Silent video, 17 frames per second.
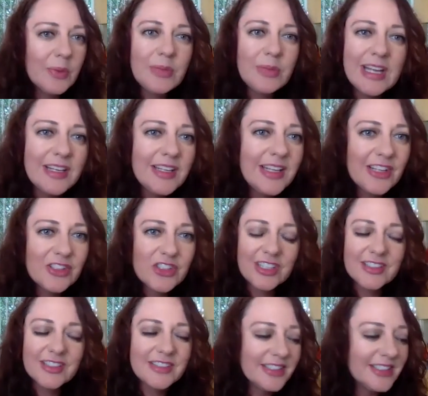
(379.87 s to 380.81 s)
engaging
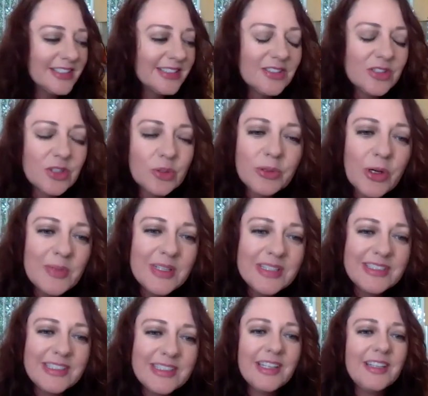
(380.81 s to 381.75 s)
in citizen
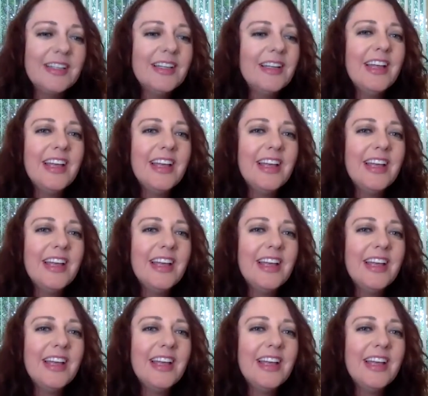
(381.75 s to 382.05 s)
diplomacy